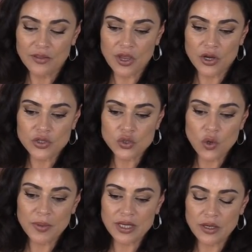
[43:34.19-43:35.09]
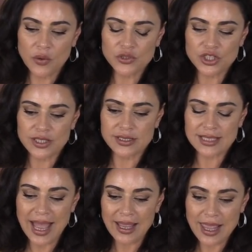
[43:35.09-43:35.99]
there are so many notions
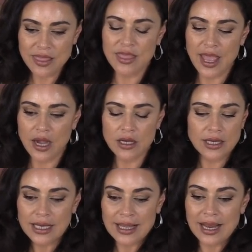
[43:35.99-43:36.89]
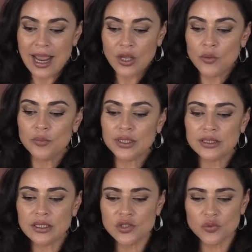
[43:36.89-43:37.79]
in there that I
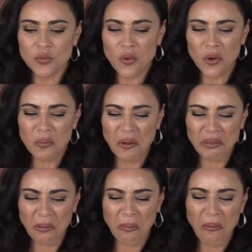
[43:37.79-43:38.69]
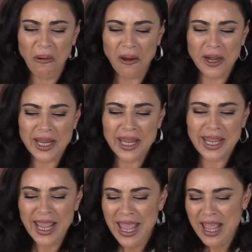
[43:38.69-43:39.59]
completely support, but the
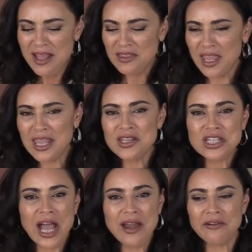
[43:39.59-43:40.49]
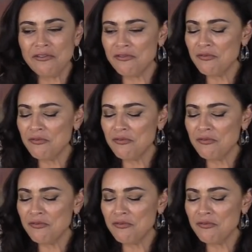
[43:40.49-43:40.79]
party, the entire